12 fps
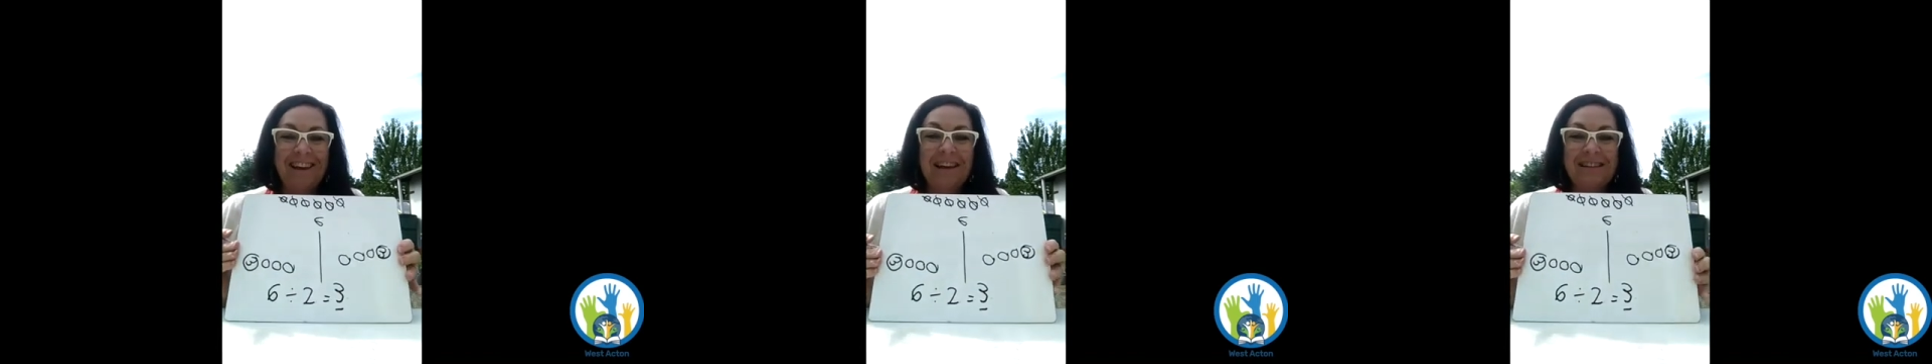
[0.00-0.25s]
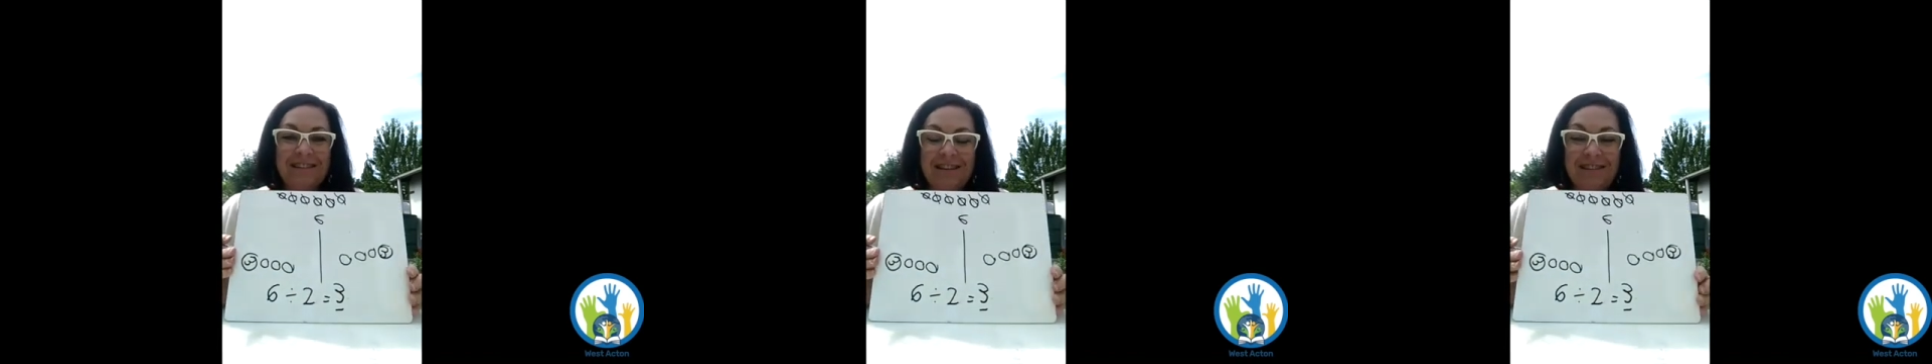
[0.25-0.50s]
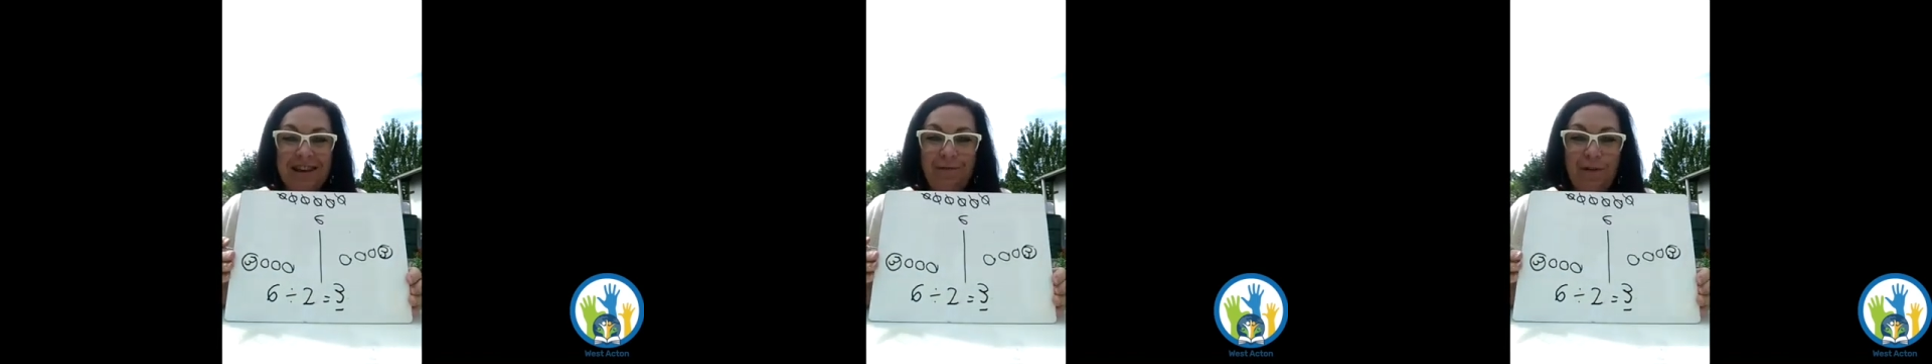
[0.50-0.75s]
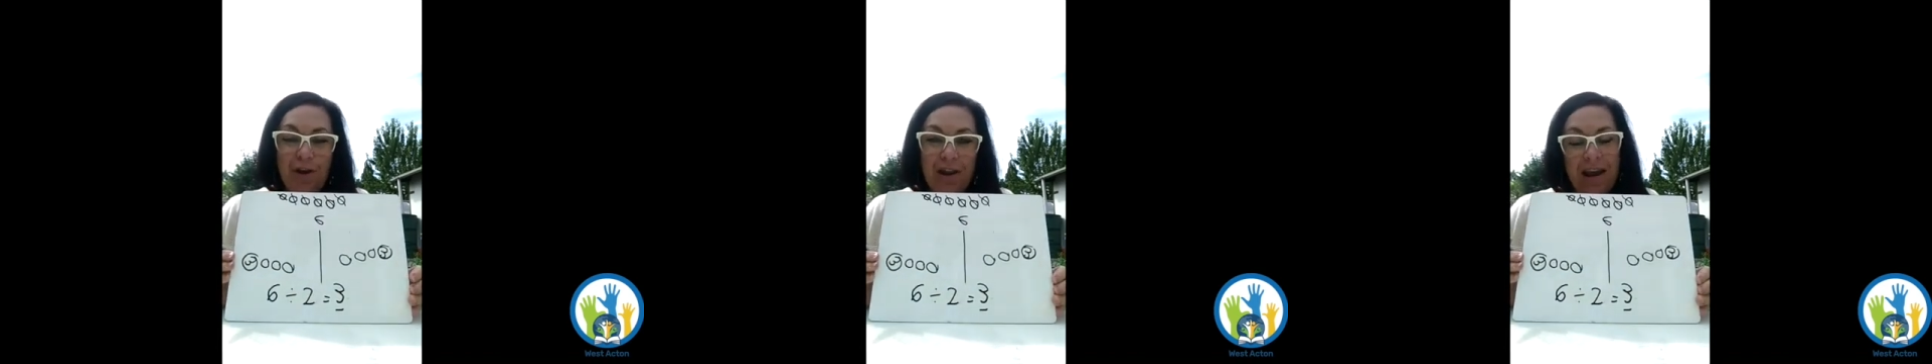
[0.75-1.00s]
So see if
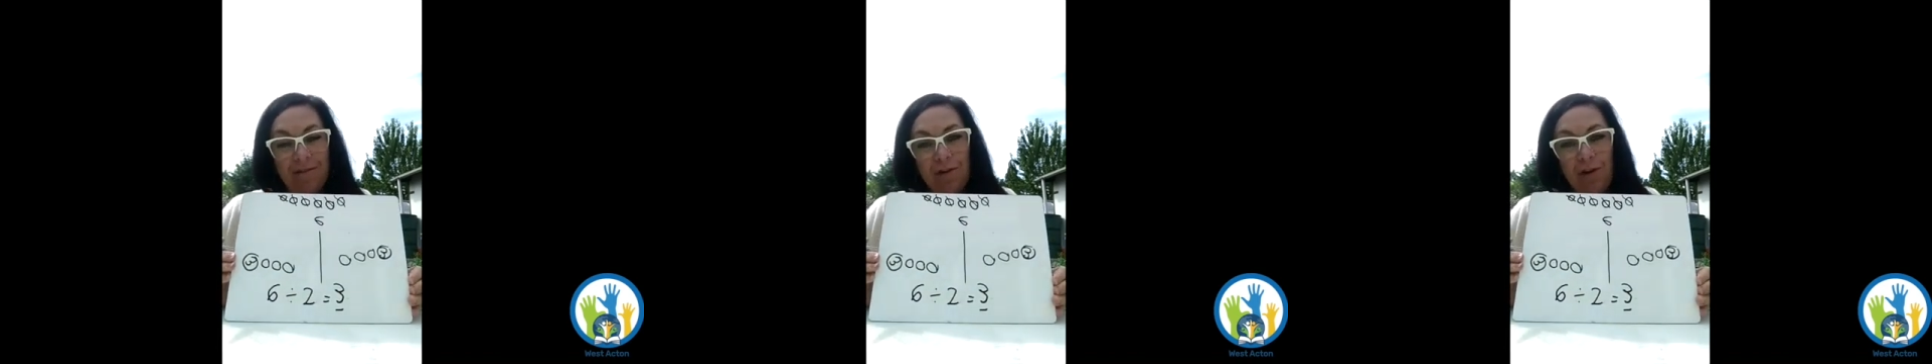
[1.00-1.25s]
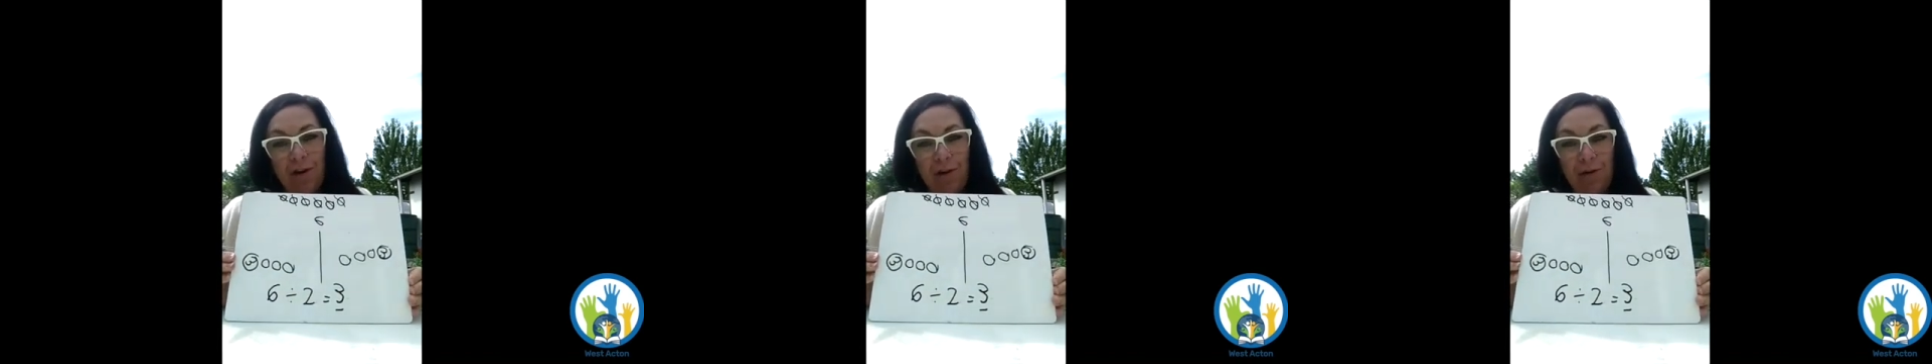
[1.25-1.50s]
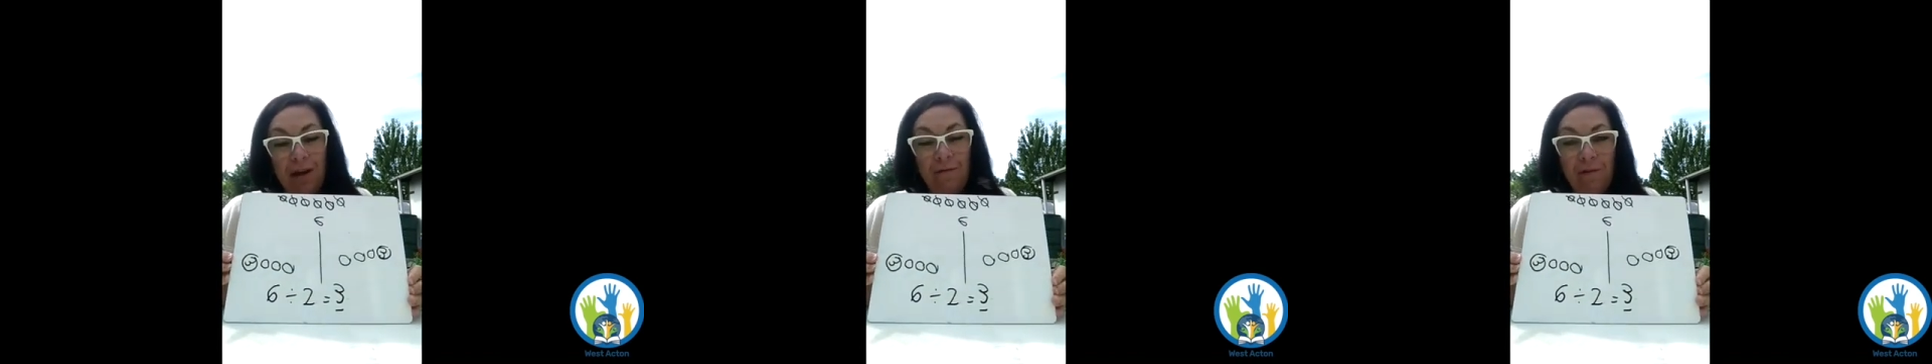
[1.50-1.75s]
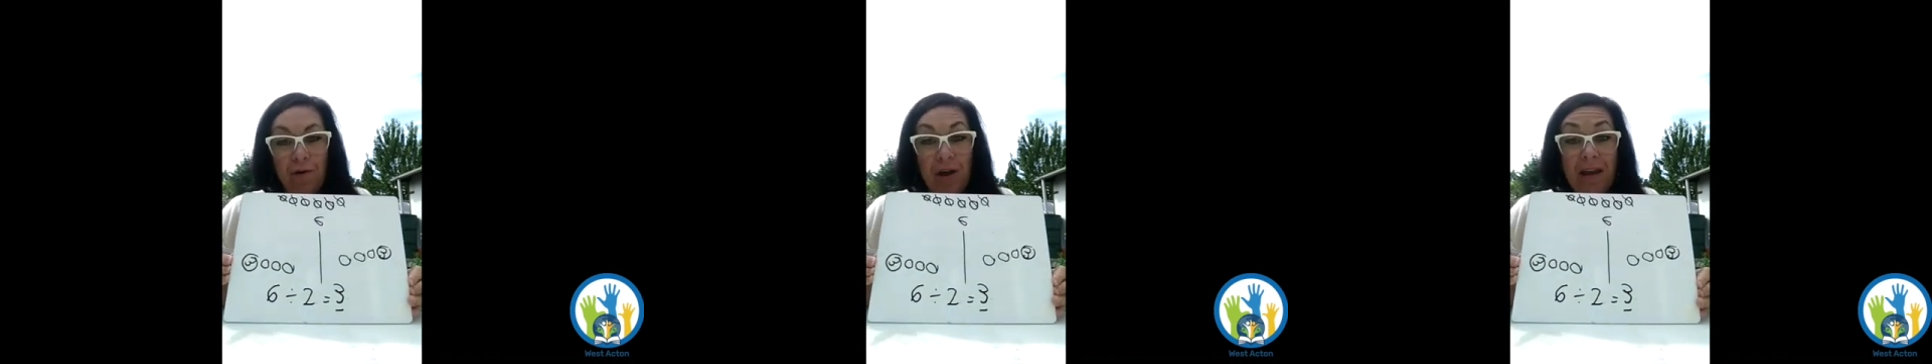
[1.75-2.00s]
you can have a go. If
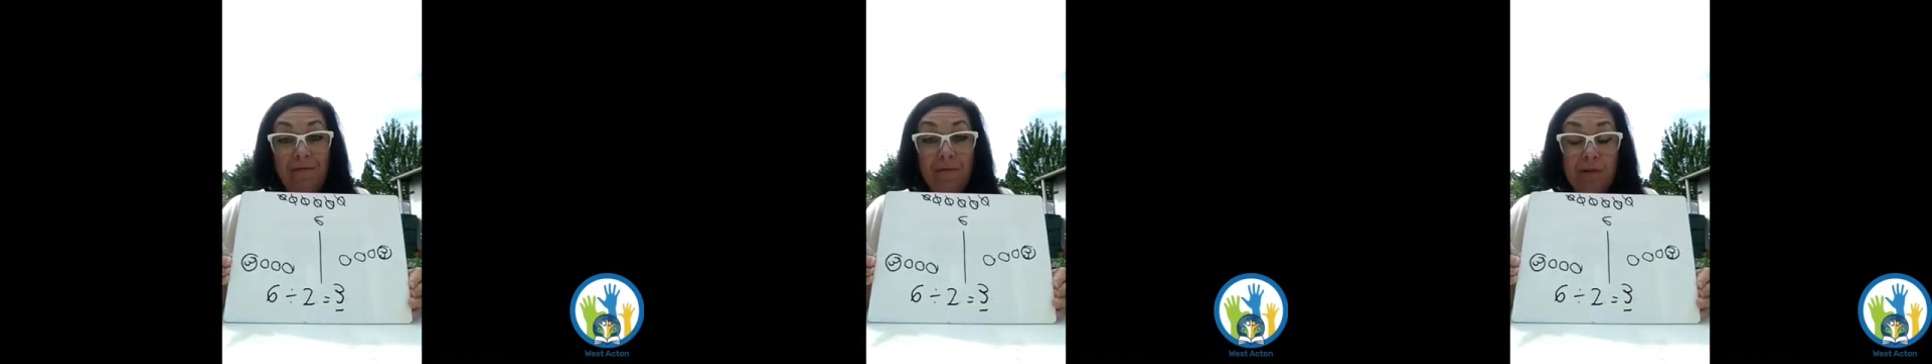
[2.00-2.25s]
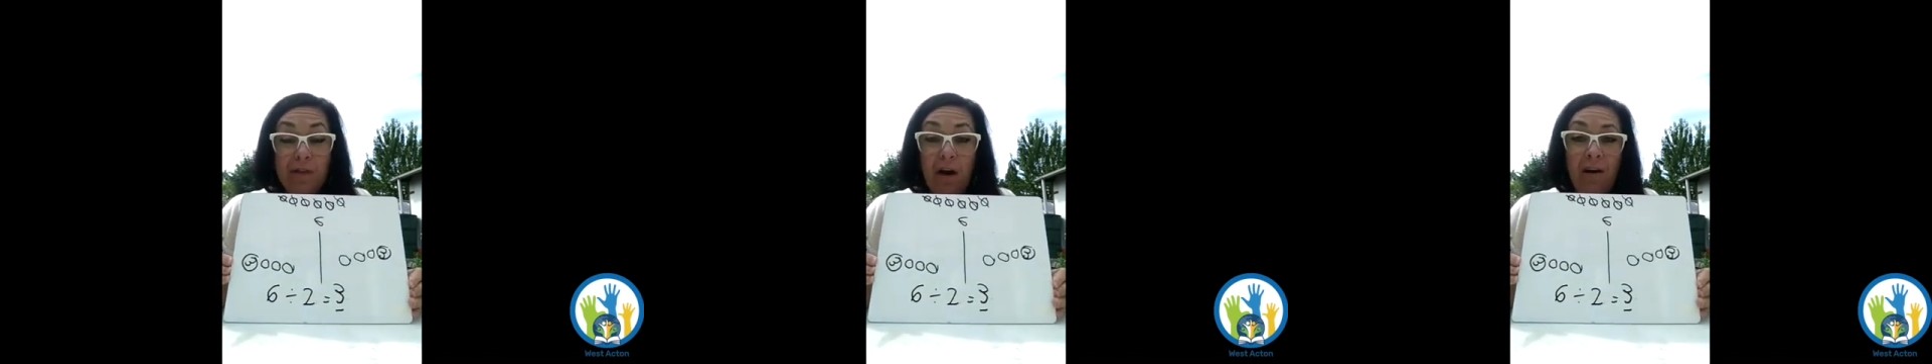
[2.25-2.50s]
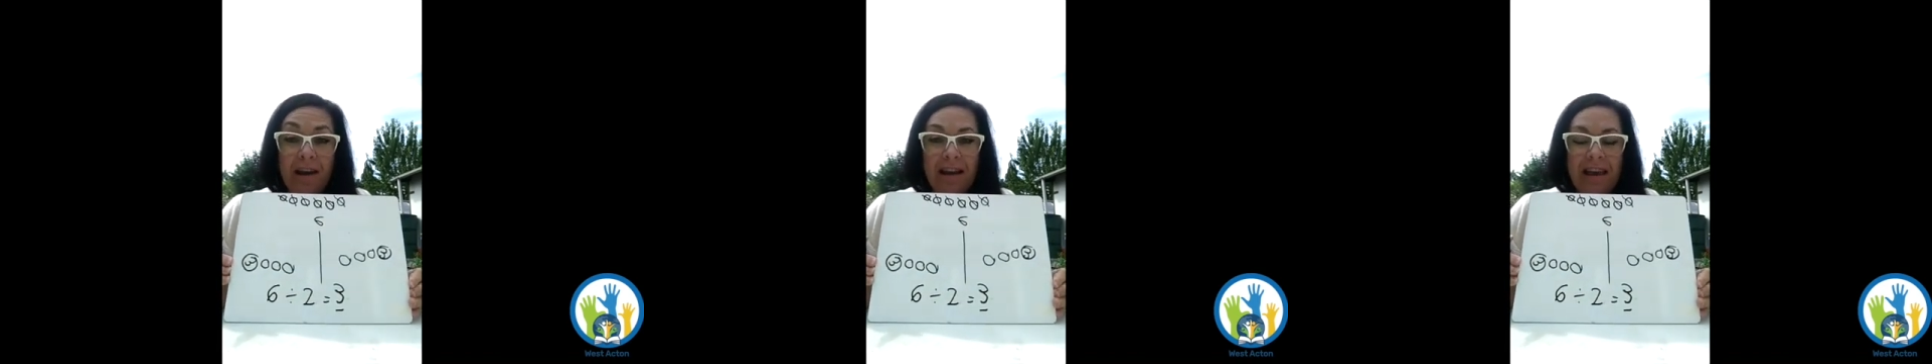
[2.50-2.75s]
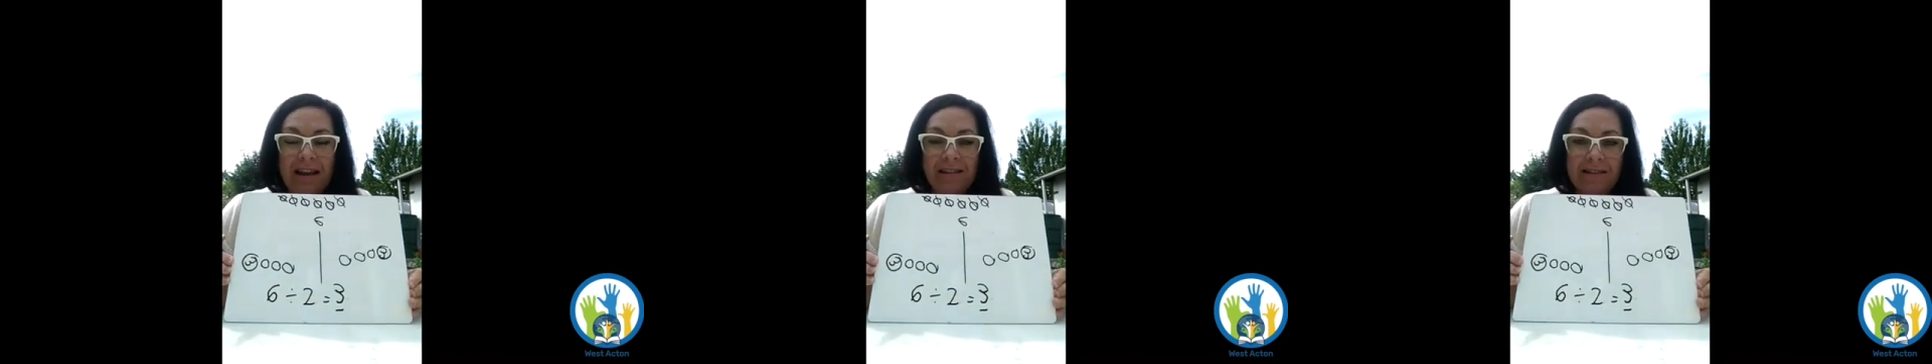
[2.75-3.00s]
you're in the higher
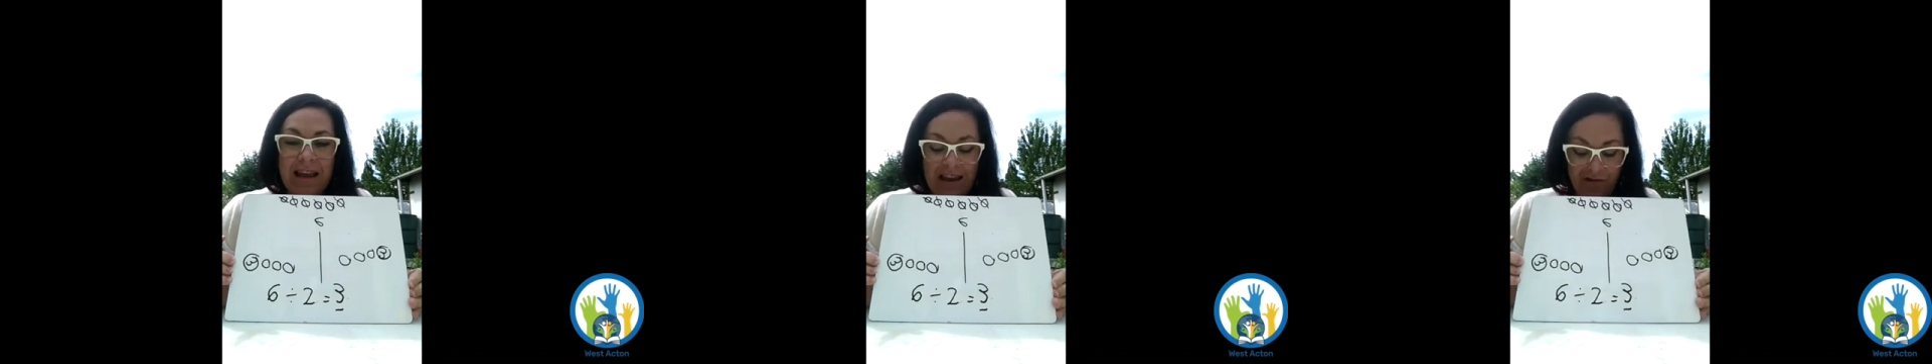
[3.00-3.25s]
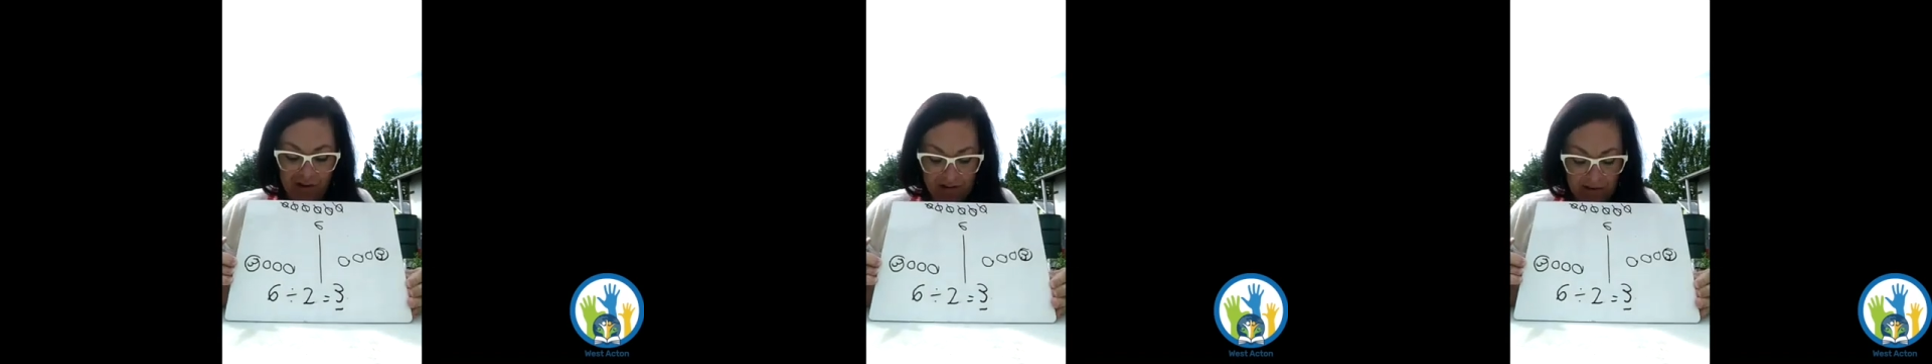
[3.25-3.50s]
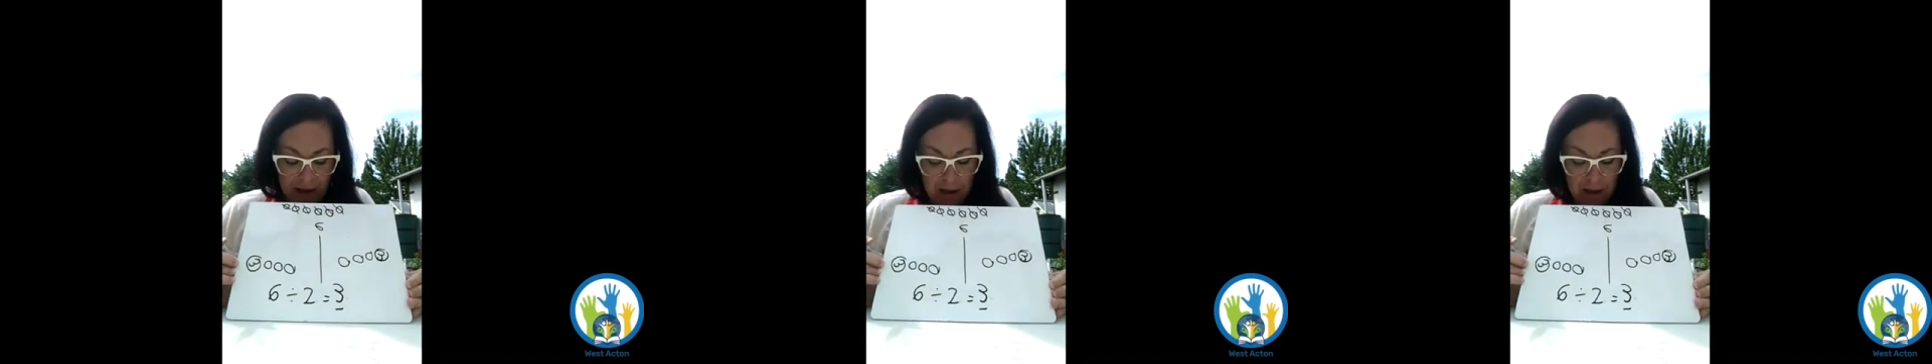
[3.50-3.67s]
key stages,